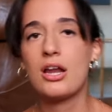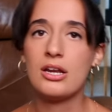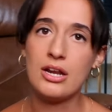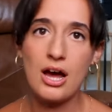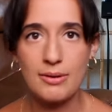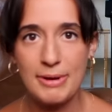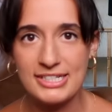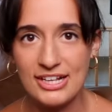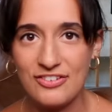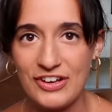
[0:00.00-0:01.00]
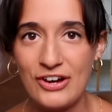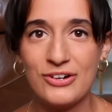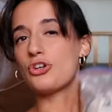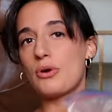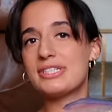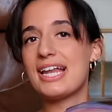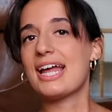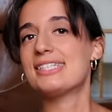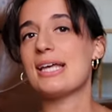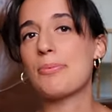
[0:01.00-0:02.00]
knock myself out. Notice that
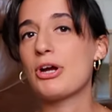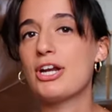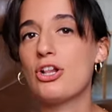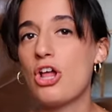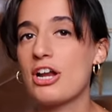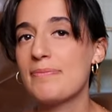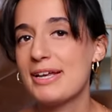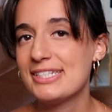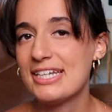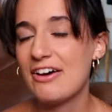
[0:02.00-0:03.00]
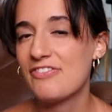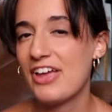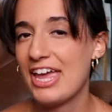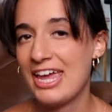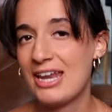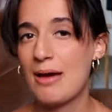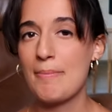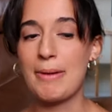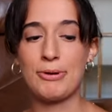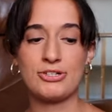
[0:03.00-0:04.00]
I separated a lot of my stuff in
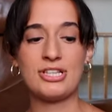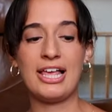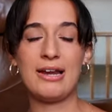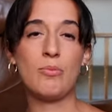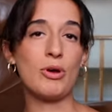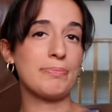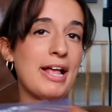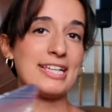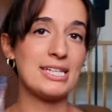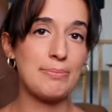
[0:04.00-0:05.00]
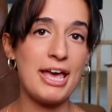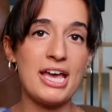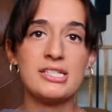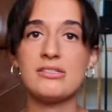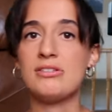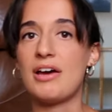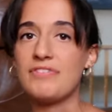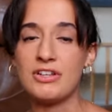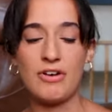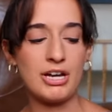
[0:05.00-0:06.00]
my personal item with plastic bags.
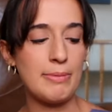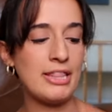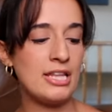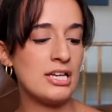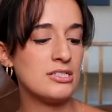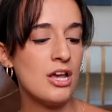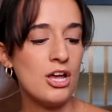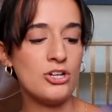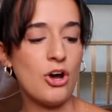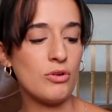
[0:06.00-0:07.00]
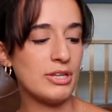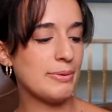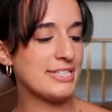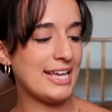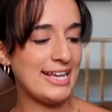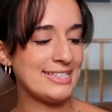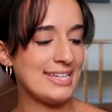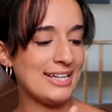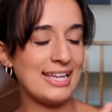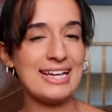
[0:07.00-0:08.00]
Definitely recommend this. Not only was it
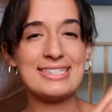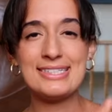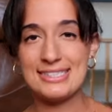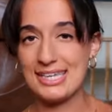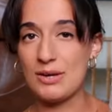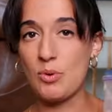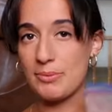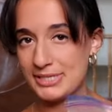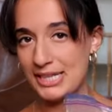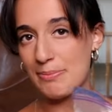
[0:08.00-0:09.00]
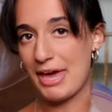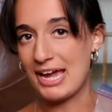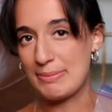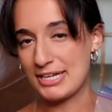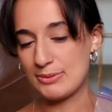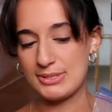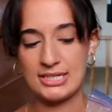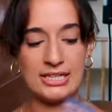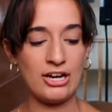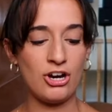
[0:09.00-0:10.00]
easy to like see what was in the bag because it was
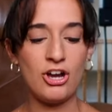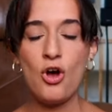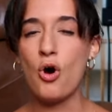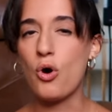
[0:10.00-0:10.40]
clear,